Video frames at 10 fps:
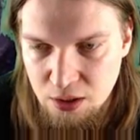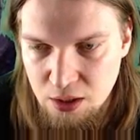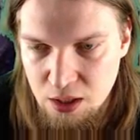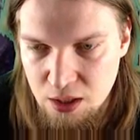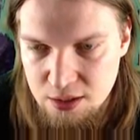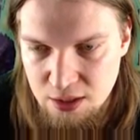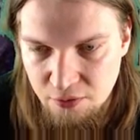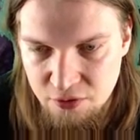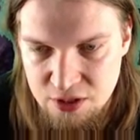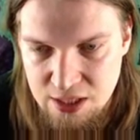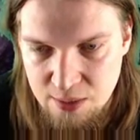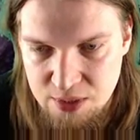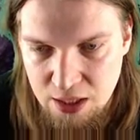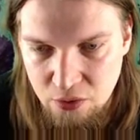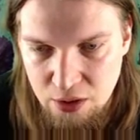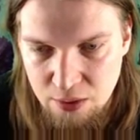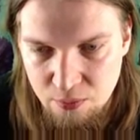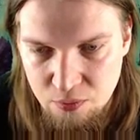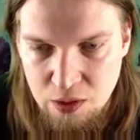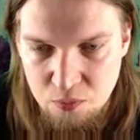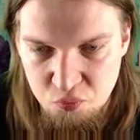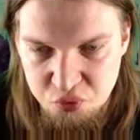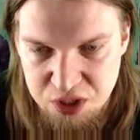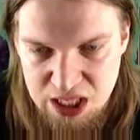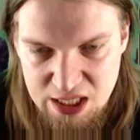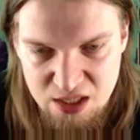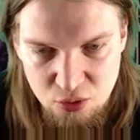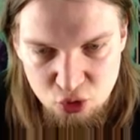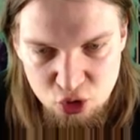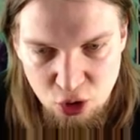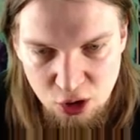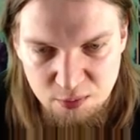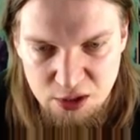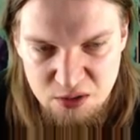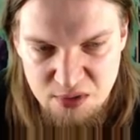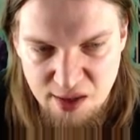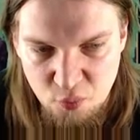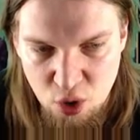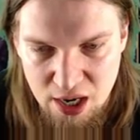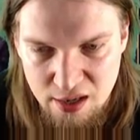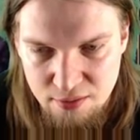Asleifr snaps angrily. Please don't talk about him that way.